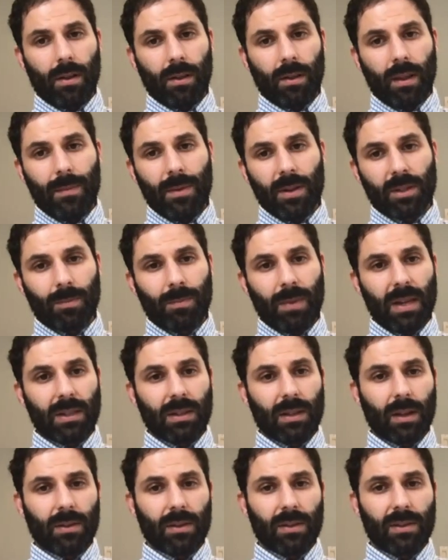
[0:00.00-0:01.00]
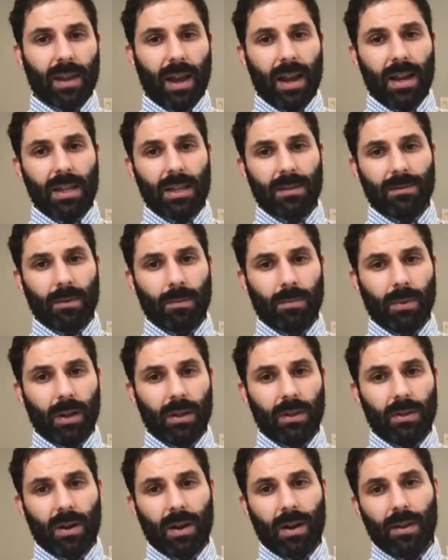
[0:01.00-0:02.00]
limits based on the size of a
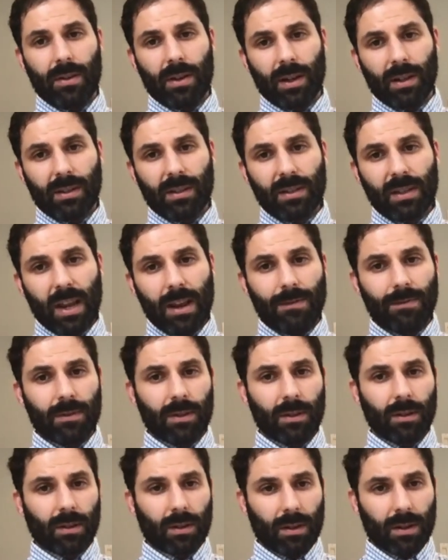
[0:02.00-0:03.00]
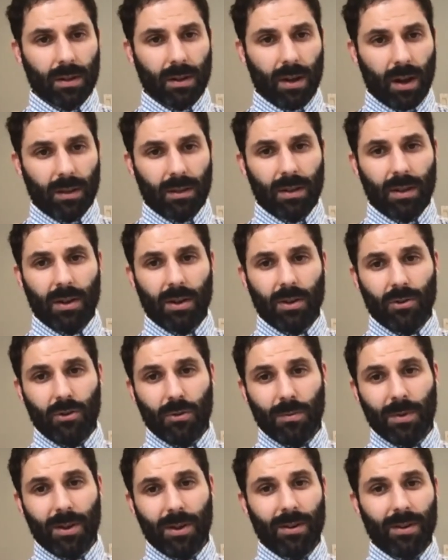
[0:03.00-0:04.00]
blood draw that it's safe to conduct in a
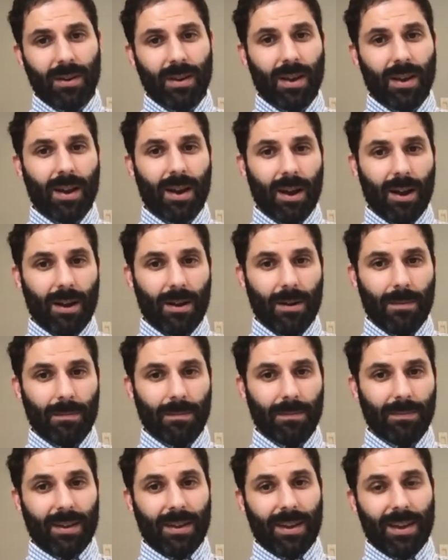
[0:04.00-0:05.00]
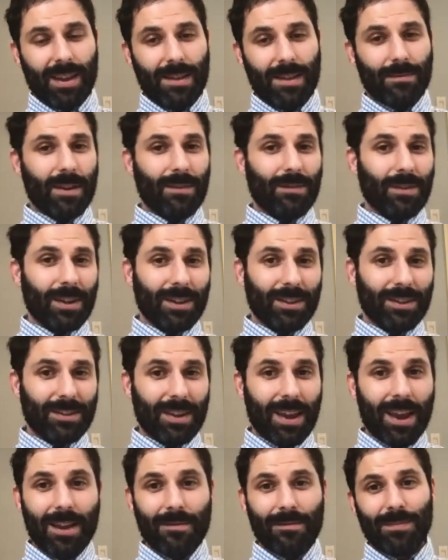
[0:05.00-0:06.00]
human. Even if it is
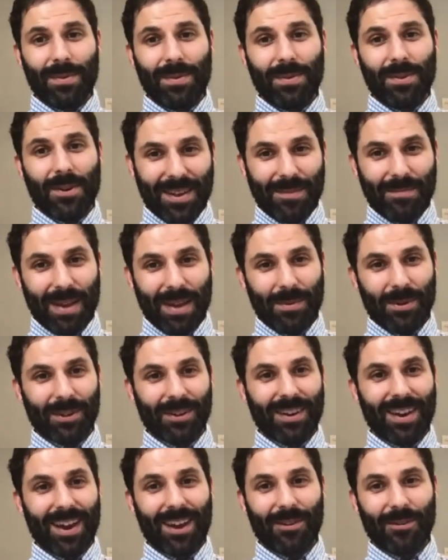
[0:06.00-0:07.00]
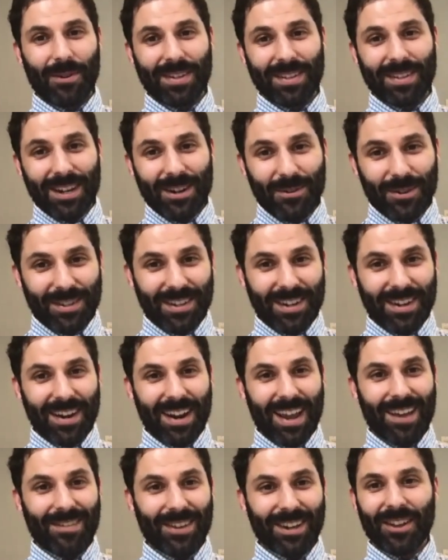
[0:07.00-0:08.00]
safe, people are not always interested in
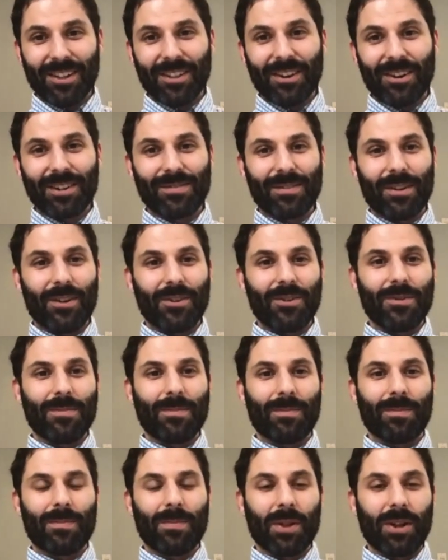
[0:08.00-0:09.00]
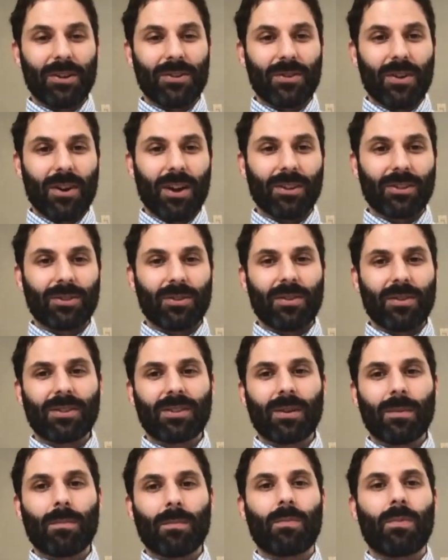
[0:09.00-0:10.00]
having a large volume blood draw. So there's
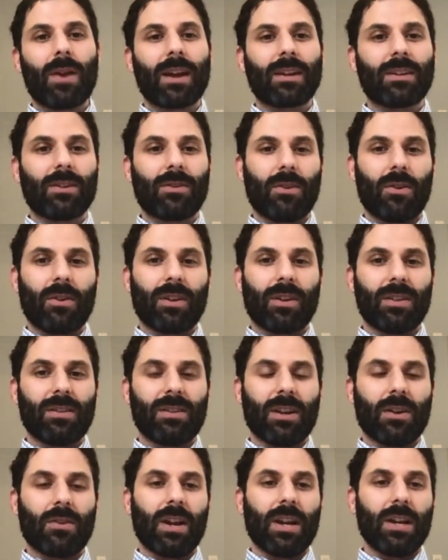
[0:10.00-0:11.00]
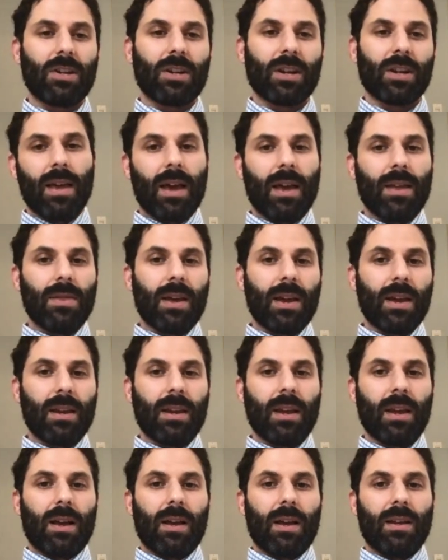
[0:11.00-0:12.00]
some practical considerations. And
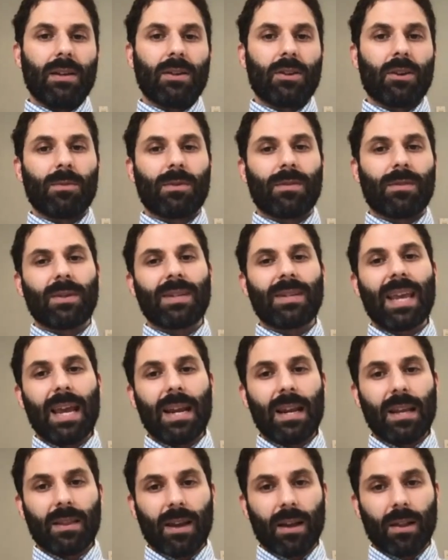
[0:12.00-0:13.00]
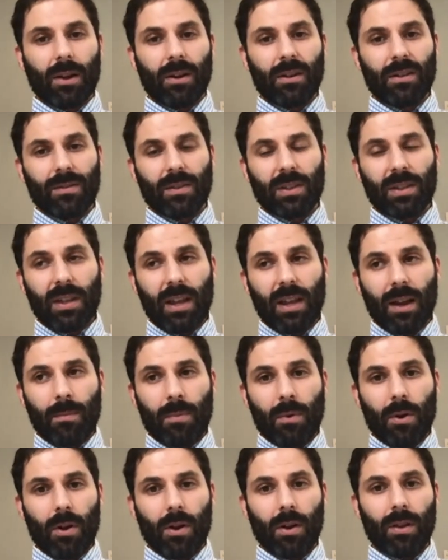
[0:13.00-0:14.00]
then in terms of attaining that large of a
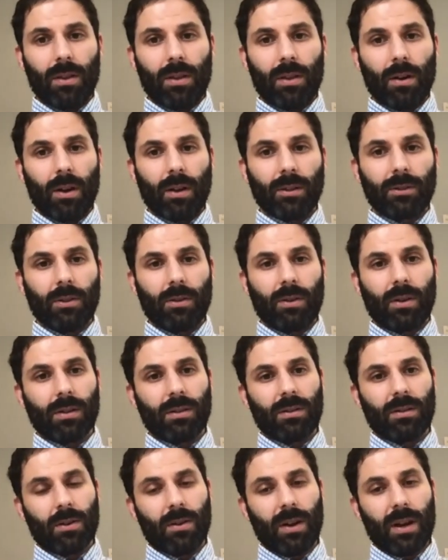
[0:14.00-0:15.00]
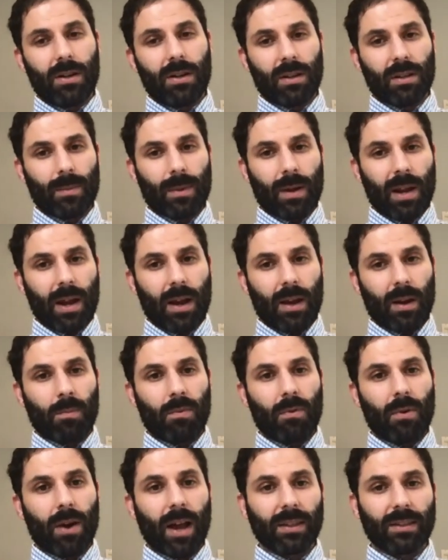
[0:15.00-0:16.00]
sample, there are also considerations about how to
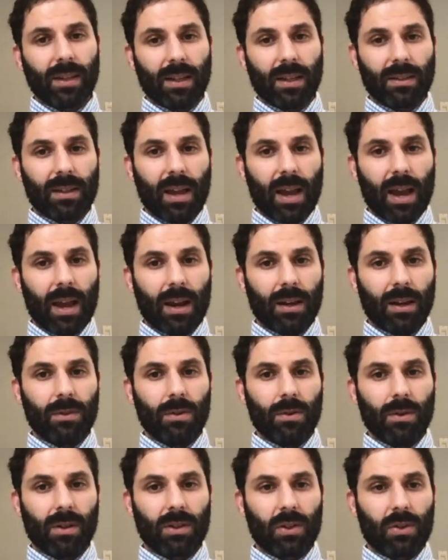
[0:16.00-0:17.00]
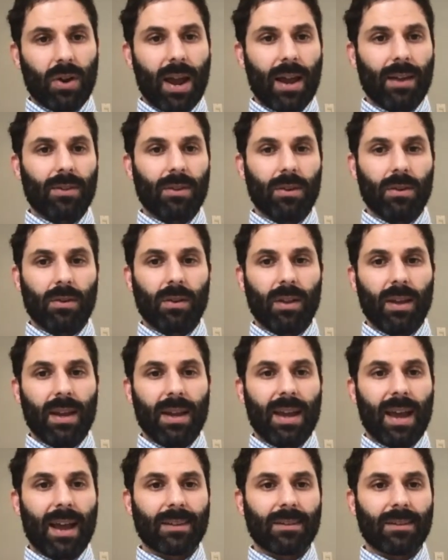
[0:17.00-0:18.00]
process that to extract the nucleic
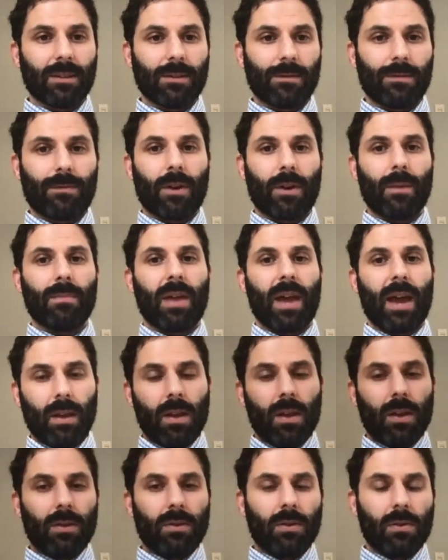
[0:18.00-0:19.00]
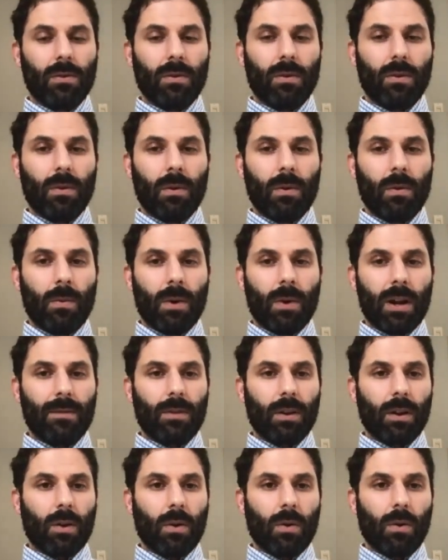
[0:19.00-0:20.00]
acid from them. So one of the
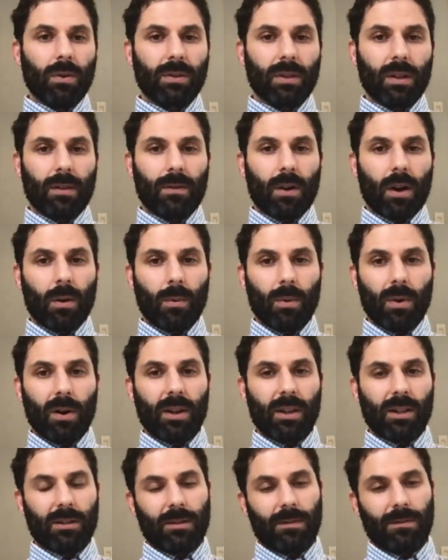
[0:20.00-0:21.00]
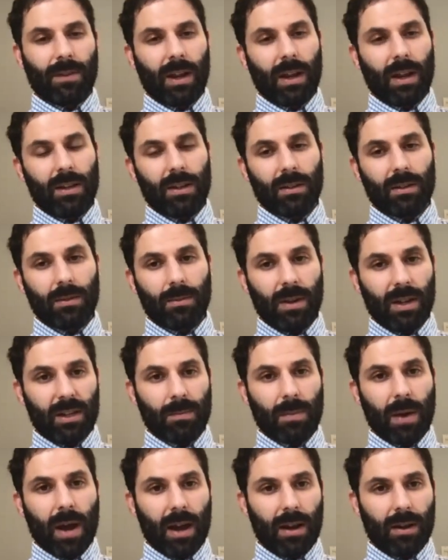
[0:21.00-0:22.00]
goals of our work is to find the sweet
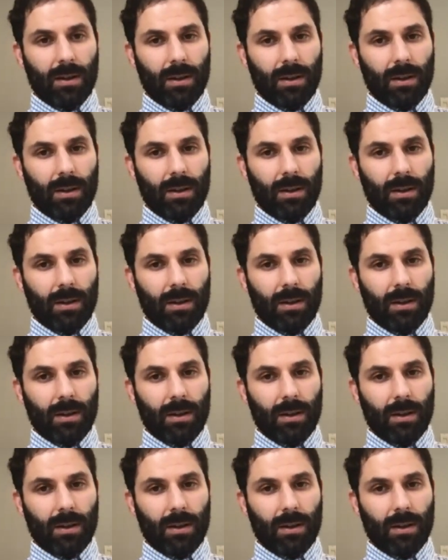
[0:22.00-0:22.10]
spot